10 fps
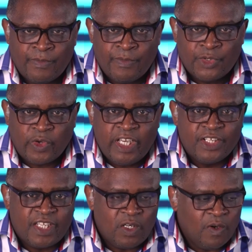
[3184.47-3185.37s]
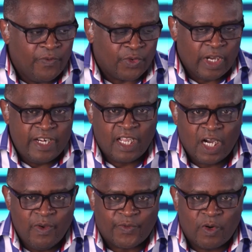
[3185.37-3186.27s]
So instead of running
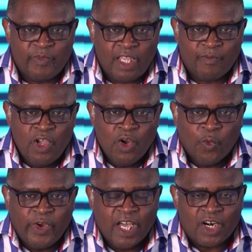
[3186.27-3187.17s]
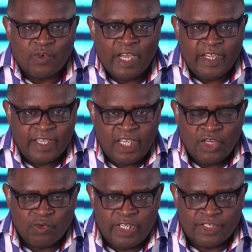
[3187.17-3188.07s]
away from him, we are running
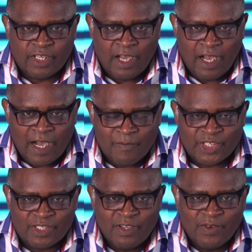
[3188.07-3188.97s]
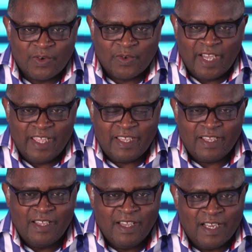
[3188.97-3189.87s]
into his arms, crying
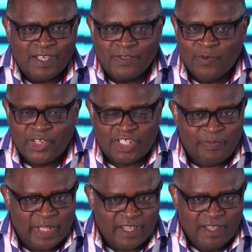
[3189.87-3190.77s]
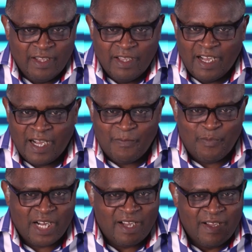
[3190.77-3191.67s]
and worshiping,
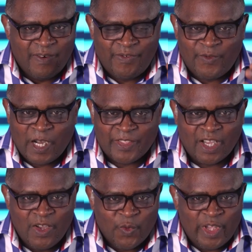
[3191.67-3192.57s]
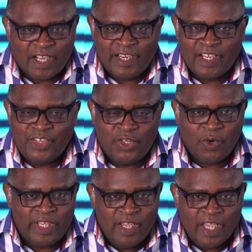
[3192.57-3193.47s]
Abba, Father. We can enjoy
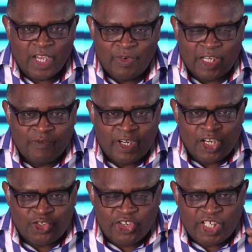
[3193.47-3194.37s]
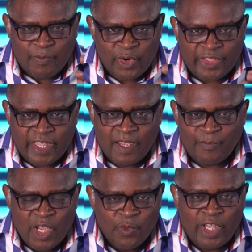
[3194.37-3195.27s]
a great relationship with him.
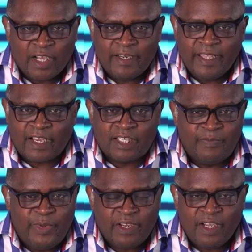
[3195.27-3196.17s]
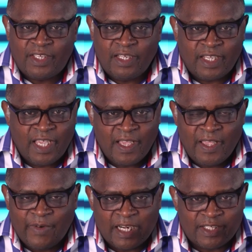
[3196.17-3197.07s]
We can experience his
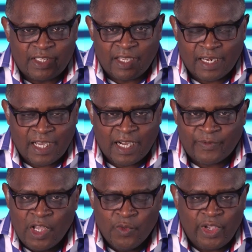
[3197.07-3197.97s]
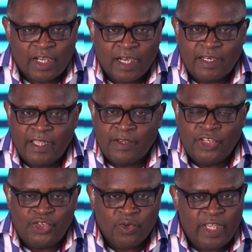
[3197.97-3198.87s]
everlasting love. We can
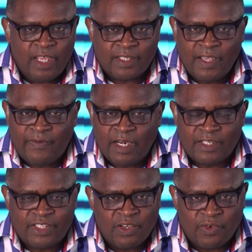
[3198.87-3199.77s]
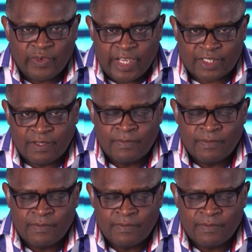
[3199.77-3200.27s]
enjoy his everlasting grace.